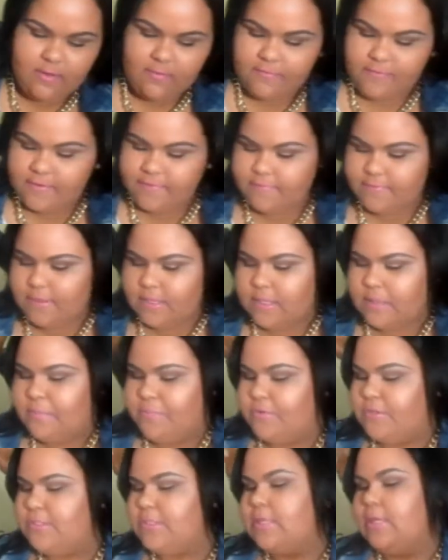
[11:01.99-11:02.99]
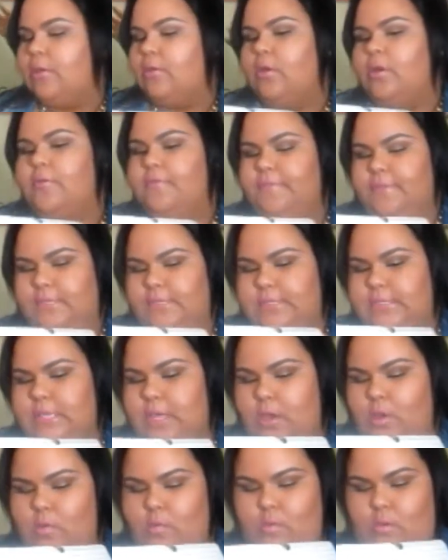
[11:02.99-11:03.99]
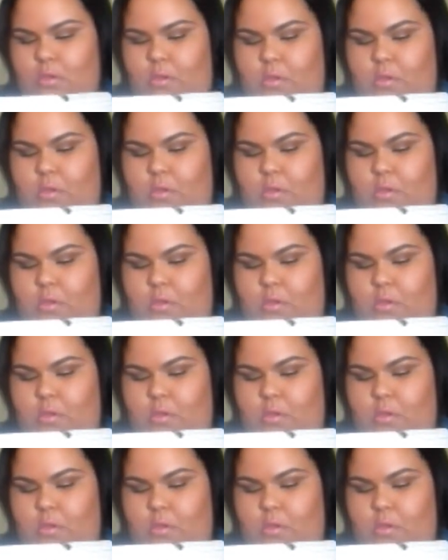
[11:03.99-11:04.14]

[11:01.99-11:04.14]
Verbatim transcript: fifty percent off discount.